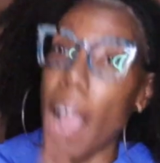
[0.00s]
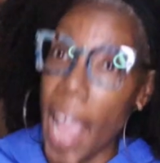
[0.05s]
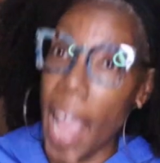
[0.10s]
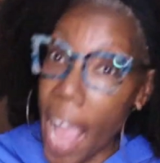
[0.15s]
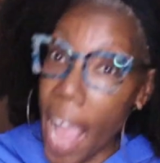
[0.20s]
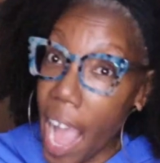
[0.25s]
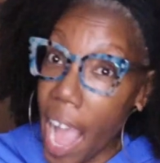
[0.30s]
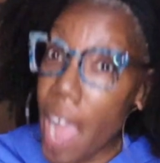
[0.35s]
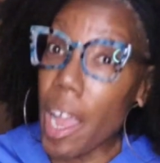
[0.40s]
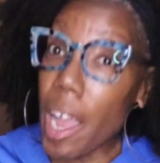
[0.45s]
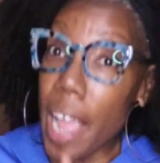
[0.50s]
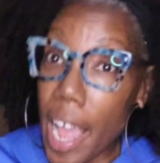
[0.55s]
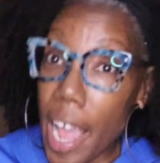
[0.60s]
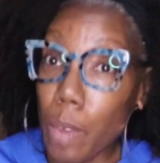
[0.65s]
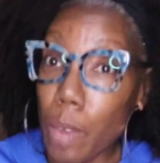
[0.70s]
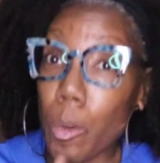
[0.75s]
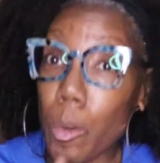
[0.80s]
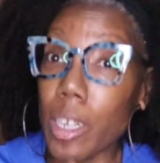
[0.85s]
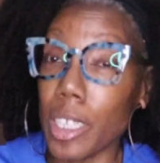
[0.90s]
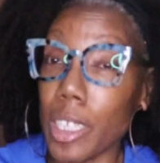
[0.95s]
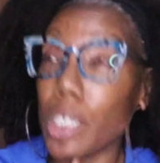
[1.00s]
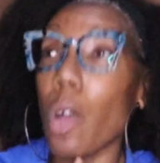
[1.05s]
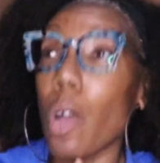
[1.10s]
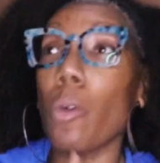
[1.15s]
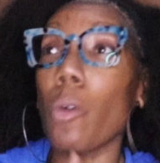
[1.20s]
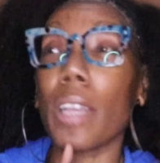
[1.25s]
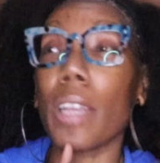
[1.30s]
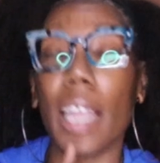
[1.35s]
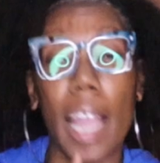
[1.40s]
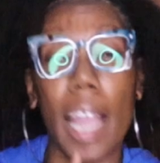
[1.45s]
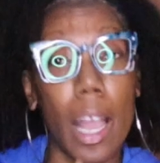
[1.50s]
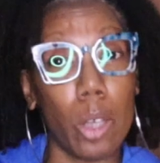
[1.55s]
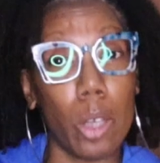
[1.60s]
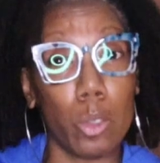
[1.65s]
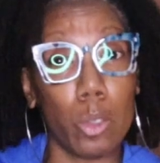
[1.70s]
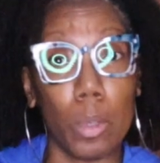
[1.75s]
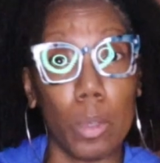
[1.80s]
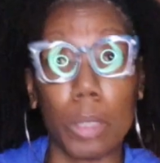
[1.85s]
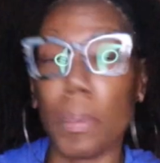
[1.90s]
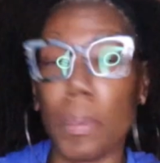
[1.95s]
Edward is going to get
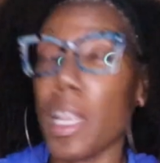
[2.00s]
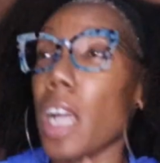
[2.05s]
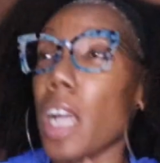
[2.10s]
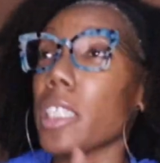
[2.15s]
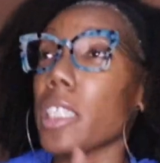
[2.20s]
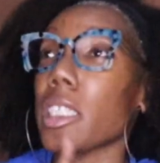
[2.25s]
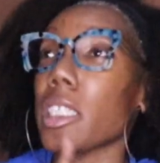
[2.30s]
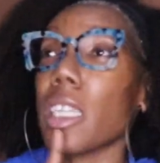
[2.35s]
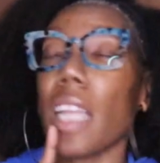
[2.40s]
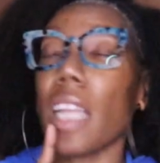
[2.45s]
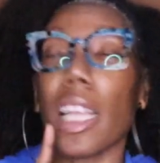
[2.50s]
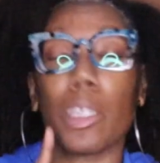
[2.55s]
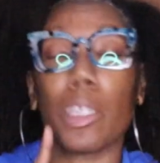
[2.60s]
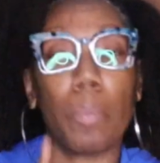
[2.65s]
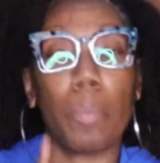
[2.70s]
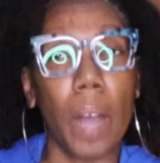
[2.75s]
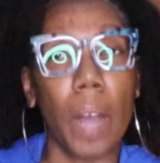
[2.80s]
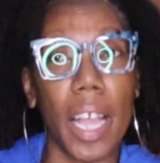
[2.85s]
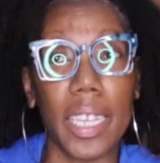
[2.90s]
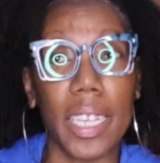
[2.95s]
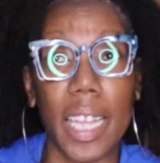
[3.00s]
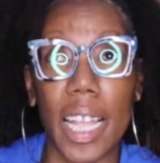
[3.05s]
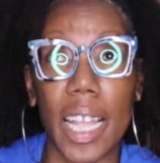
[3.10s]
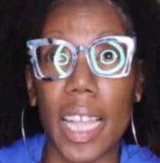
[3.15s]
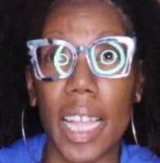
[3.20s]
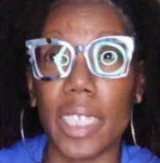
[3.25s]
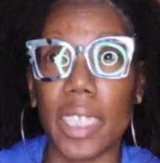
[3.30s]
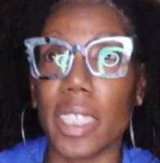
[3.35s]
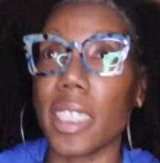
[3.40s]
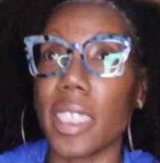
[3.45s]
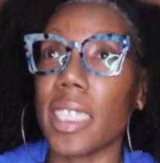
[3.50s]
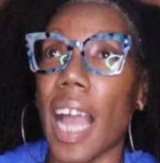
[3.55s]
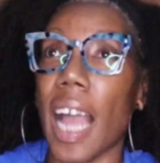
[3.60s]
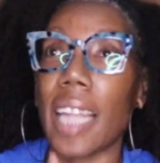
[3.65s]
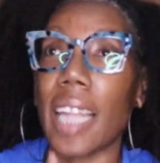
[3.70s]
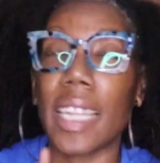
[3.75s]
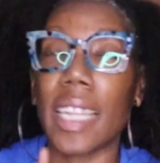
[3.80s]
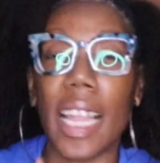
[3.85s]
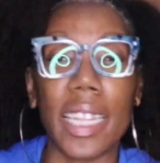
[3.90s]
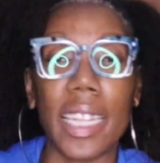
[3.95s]
Elswich because she is butting in. She
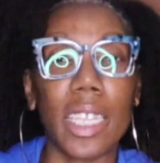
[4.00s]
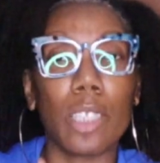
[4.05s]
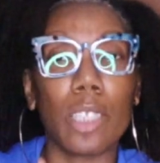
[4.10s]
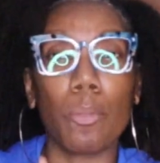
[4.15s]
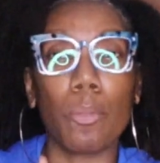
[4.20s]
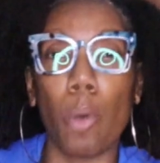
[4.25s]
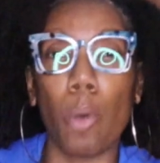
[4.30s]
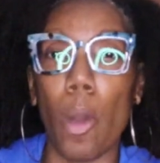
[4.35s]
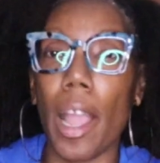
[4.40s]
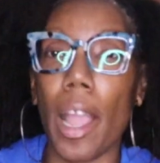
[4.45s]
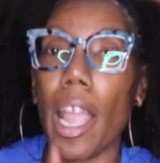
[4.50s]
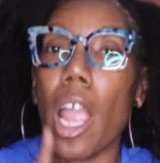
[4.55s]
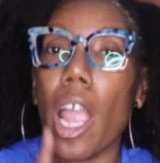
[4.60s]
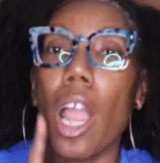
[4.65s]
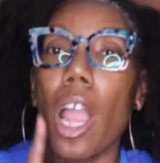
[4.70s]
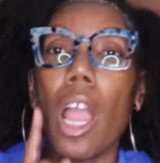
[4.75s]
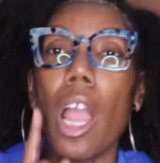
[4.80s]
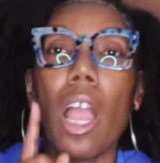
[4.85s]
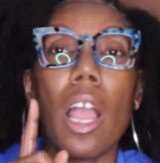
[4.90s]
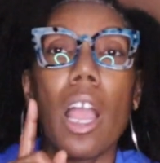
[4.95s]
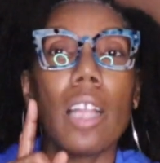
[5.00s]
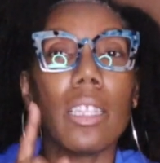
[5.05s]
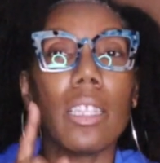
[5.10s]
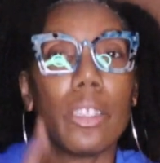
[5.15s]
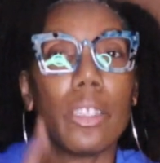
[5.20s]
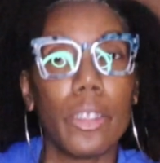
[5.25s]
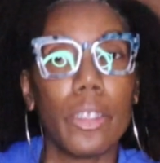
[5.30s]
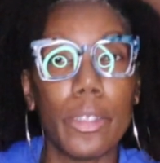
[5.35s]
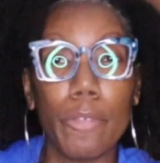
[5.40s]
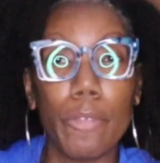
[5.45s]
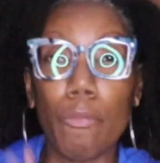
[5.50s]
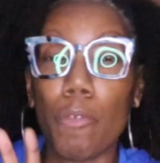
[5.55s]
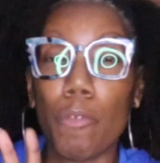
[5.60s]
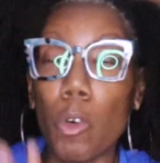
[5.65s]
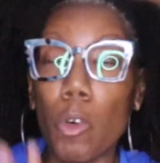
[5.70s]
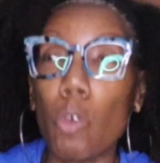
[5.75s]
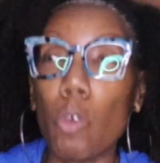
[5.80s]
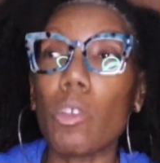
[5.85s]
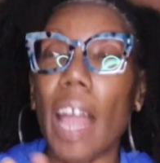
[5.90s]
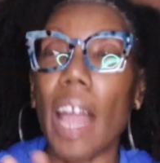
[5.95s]
not letting this boy
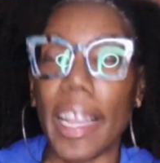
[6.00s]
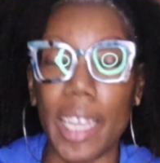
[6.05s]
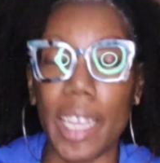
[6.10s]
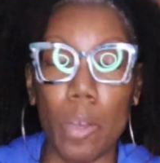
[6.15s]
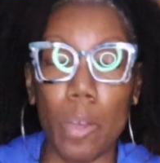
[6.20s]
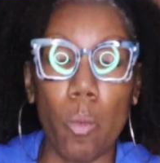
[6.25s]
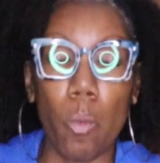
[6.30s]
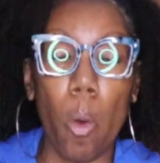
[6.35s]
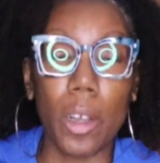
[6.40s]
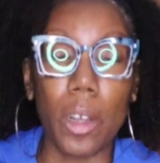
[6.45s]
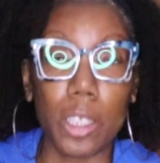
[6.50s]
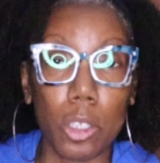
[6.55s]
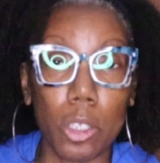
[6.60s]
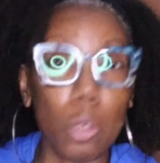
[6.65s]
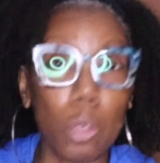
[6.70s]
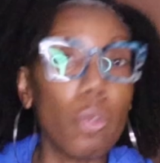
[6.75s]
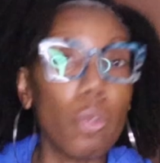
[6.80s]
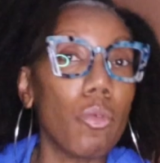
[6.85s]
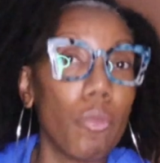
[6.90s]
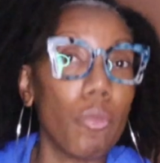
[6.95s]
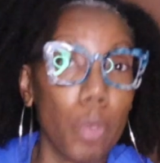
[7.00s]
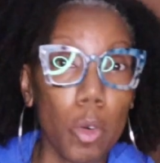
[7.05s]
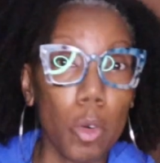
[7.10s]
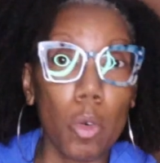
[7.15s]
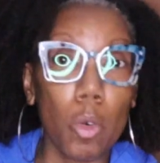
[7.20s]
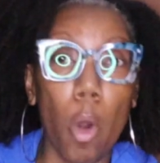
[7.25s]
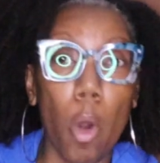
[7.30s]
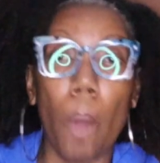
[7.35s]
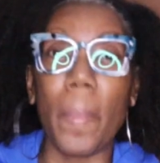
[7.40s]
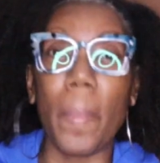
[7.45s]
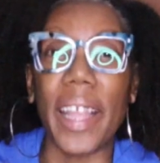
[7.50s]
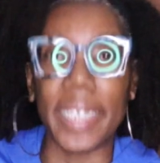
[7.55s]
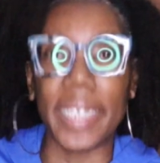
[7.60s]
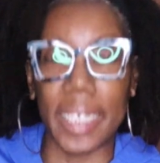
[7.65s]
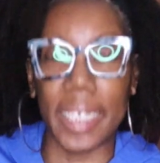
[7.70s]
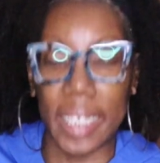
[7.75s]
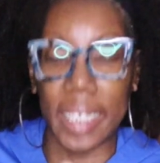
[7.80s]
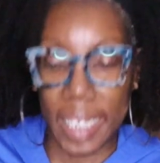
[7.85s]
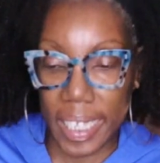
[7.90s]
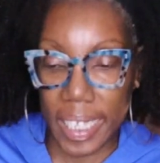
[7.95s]
rule like he want to rule or make
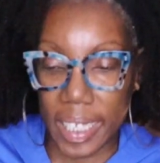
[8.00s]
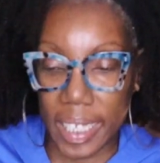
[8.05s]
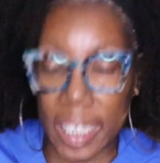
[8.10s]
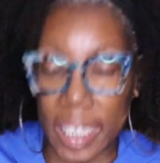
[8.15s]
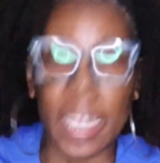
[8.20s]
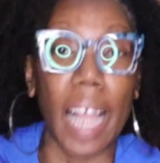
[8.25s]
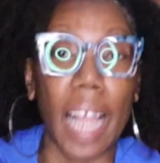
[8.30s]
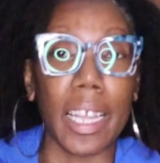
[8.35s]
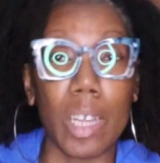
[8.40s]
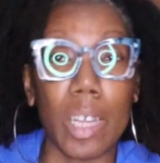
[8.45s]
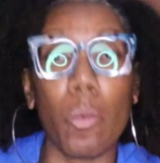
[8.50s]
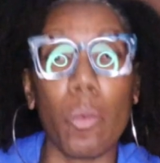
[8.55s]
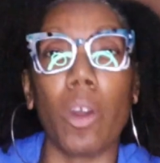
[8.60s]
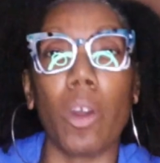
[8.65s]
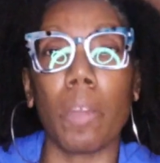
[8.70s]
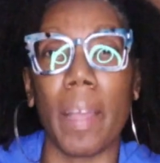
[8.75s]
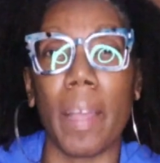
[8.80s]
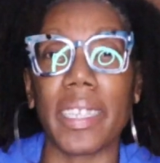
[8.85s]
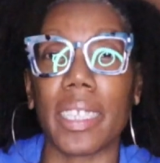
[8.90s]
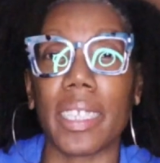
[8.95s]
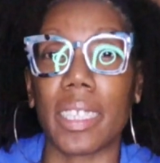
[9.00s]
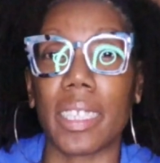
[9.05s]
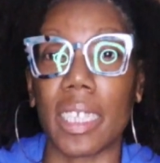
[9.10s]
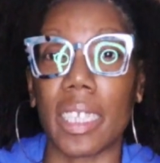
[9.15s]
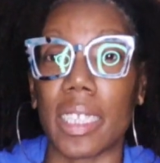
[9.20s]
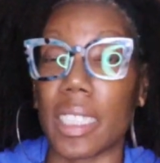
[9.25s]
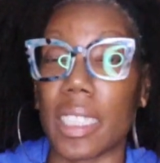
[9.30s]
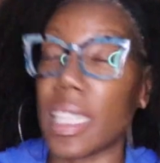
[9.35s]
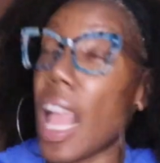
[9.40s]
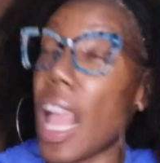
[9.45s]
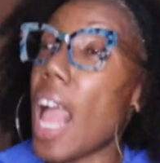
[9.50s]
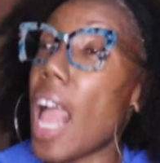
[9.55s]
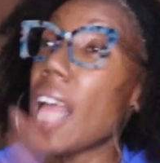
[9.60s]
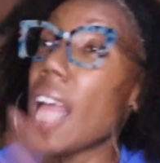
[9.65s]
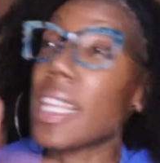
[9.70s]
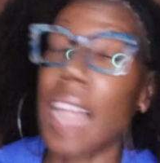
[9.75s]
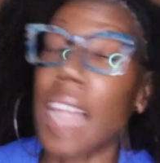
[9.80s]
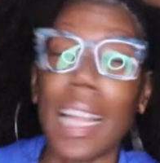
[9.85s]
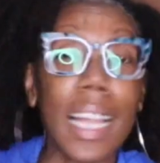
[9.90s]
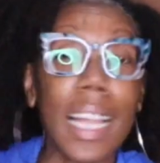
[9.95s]
decisions like he want to make decisions.
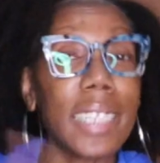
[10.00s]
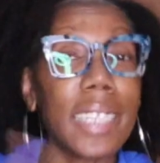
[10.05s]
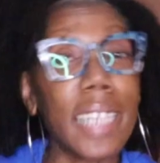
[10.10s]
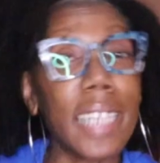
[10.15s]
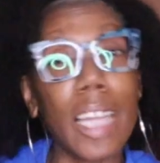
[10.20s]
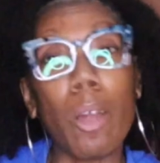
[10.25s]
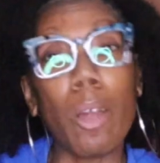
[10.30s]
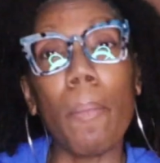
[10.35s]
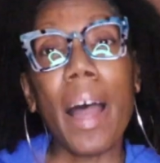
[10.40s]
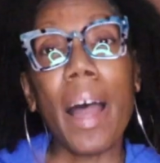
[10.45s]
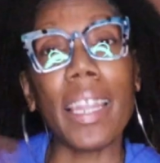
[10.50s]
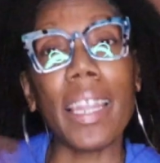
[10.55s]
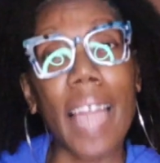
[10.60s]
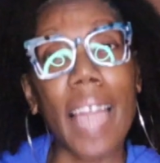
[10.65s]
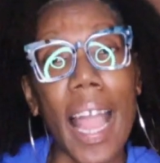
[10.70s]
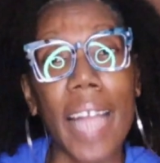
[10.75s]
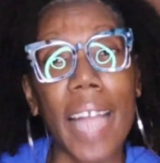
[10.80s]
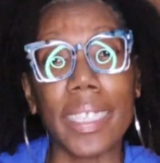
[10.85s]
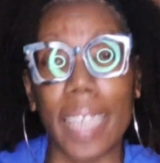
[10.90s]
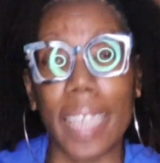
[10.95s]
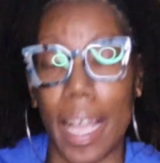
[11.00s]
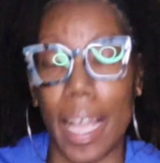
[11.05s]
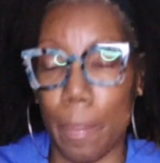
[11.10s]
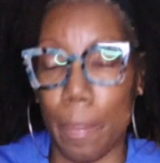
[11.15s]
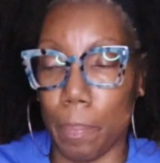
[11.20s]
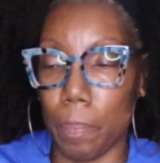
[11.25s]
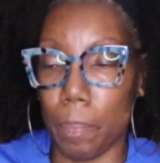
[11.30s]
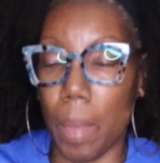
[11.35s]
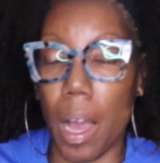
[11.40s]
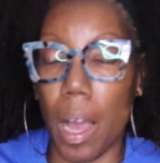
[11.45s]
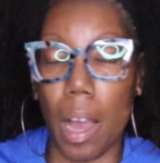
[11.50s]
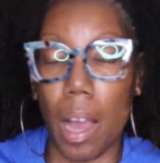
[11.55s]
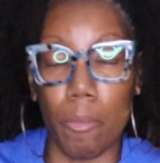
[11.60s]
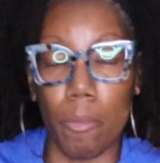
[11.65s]
Like I said on my last uh,